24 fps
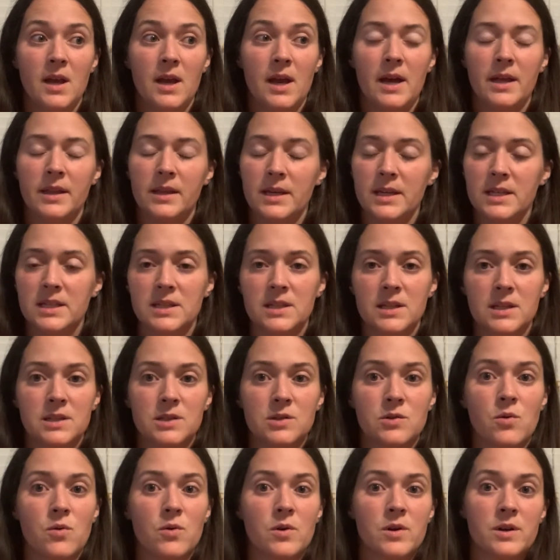at least this
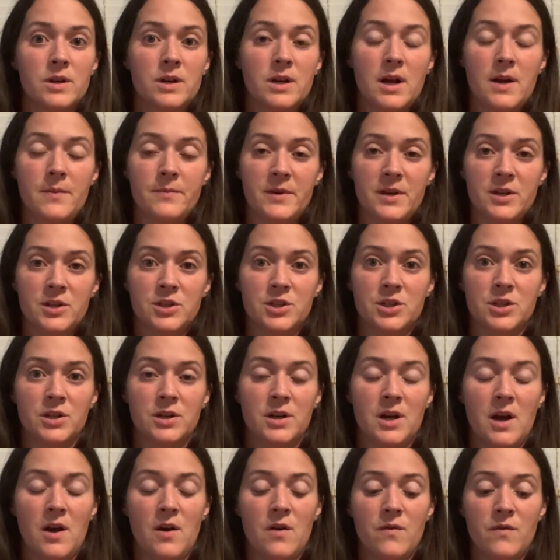quarter, I'm not sure
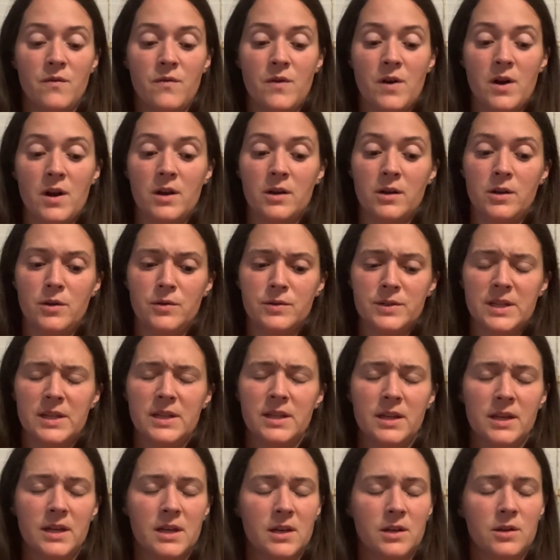how far it goes, I
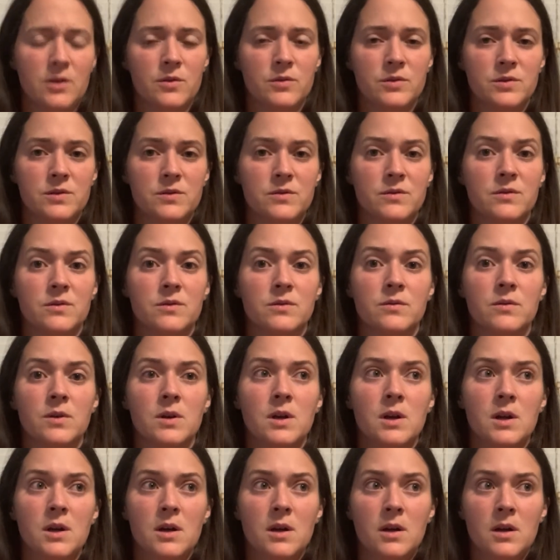think it goes through
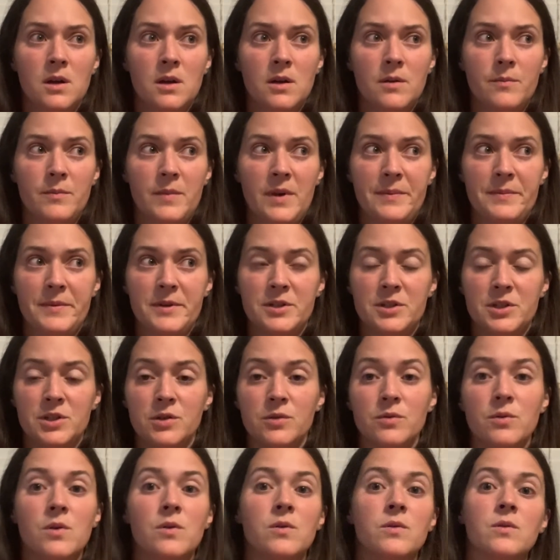maybe
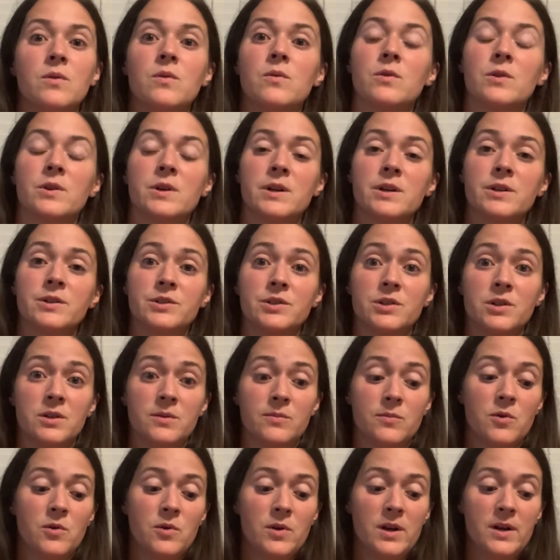2 whole quarters or
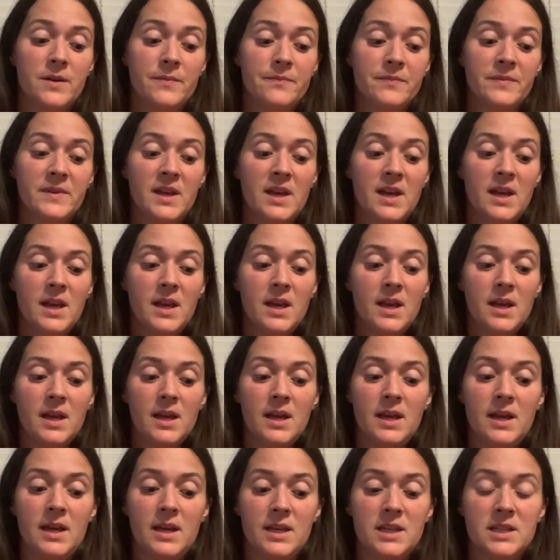more,
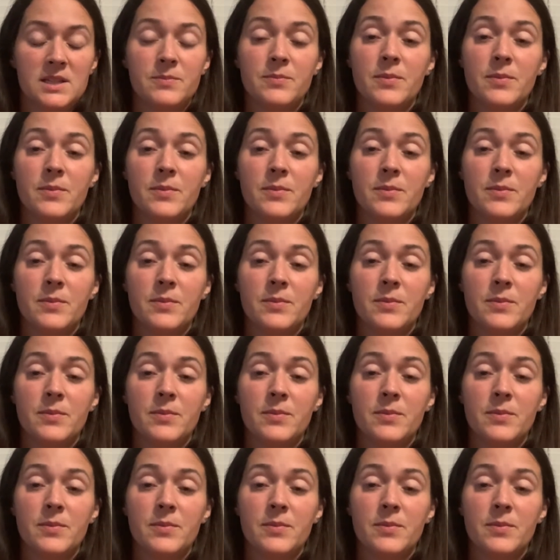is